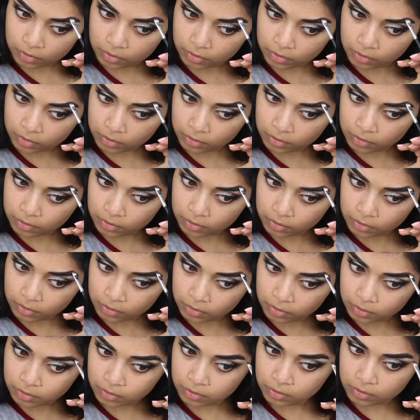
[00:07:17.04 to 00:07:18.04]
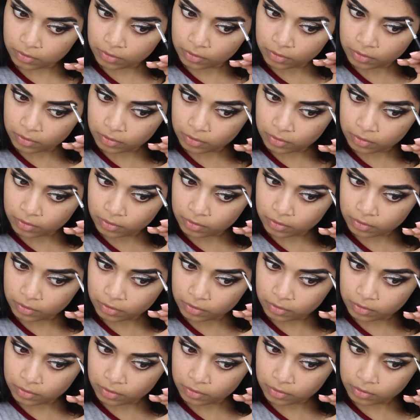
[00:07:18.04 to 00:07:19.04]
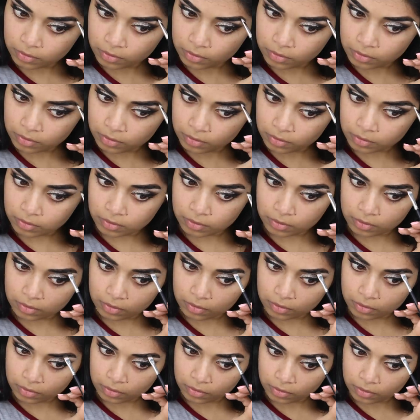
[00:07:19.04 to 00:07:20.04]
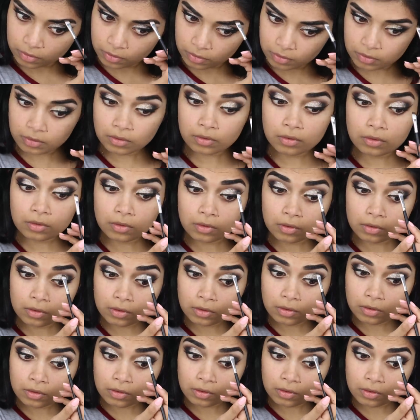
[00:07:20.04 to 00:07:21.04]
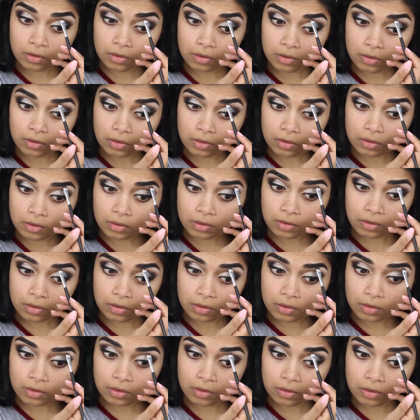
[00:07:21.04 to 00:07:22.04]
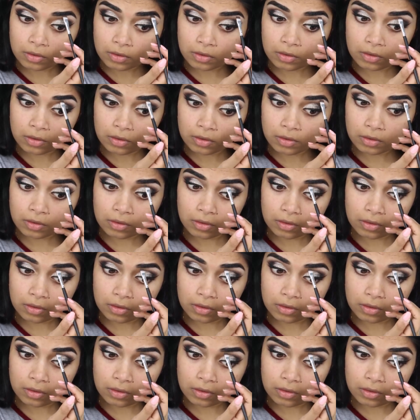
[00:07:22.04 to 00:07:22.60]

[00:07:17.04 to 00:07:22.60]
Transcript: (no one is talking)